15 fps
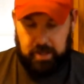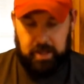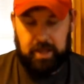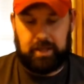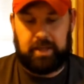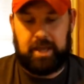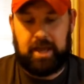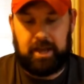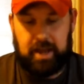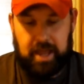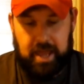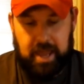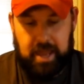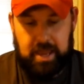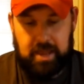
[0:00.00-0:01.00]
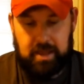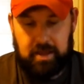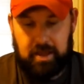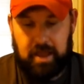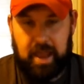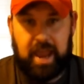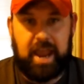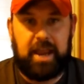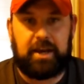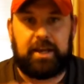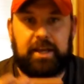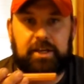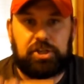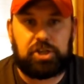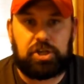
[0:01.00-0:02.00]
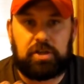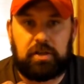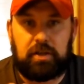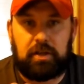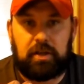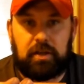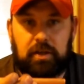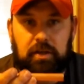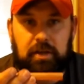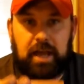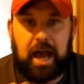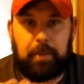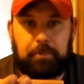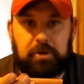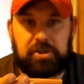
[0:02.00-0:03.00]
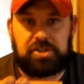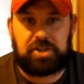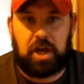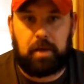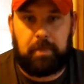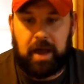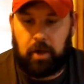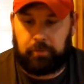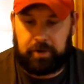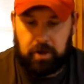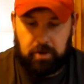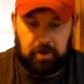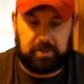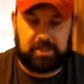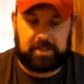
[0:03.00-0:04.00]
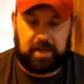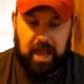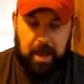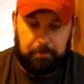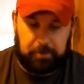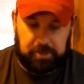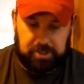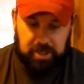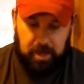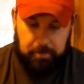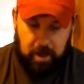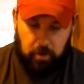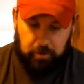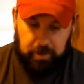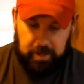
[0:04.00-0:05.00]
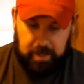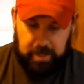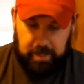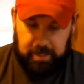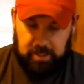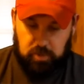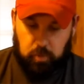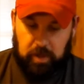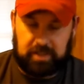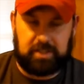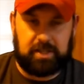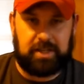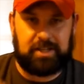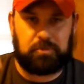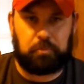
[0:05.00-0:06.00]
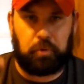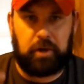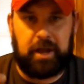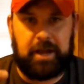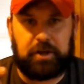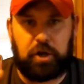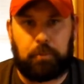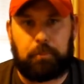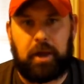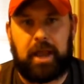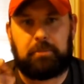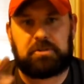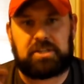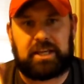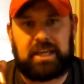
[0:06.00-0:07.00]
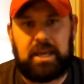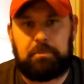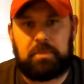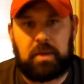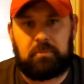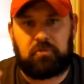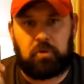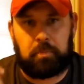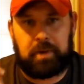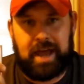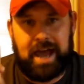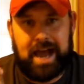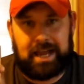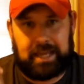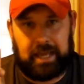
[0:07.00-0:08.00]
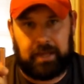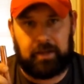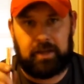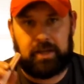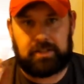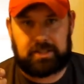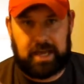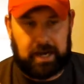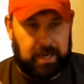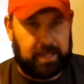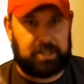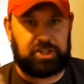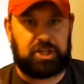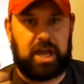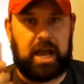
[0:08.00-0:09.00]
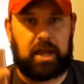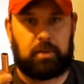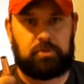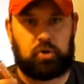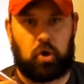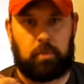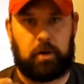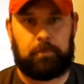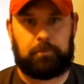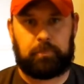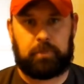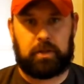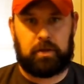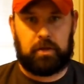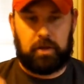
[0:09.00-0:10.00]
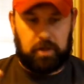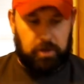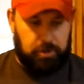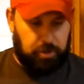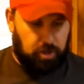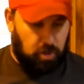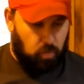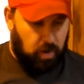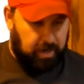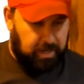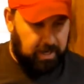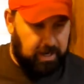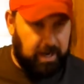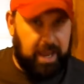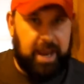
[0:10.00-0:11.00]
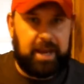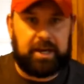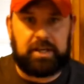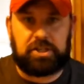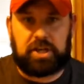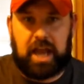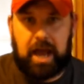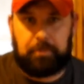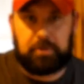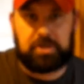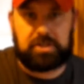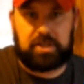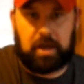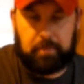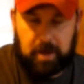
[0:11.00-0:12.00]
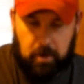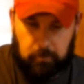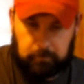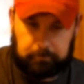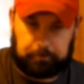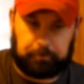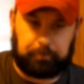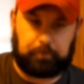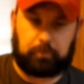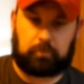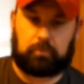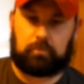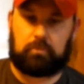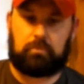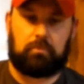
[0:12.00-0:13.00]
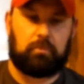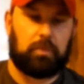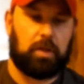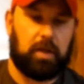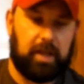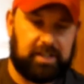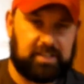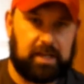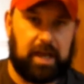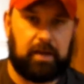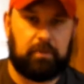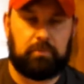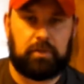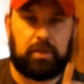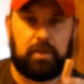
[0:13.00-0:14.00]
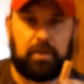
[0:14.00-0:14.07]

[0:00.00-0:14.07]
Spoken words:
and get a 8-inch copper stub out. Now, a copper stub out is what is put on your pipes to keep them from knocking. It's kind of like a shock absorber. You're going to want to get an 8-inch copper stub out. It's a